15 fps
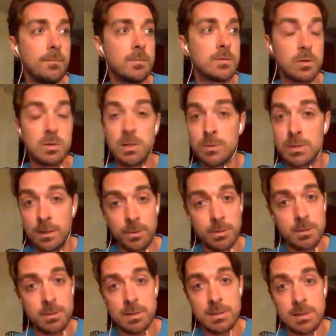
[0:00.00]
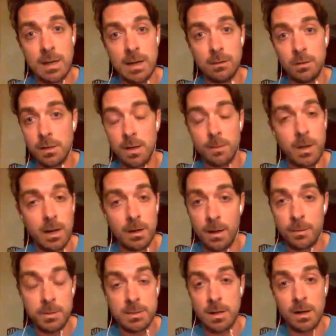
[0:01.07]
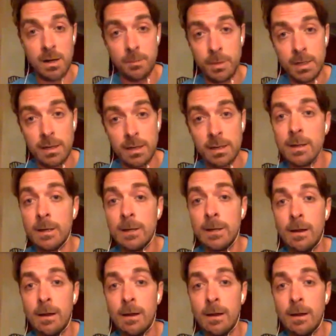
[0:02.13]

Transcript: So she was able to just say, look, I'm just not coming in.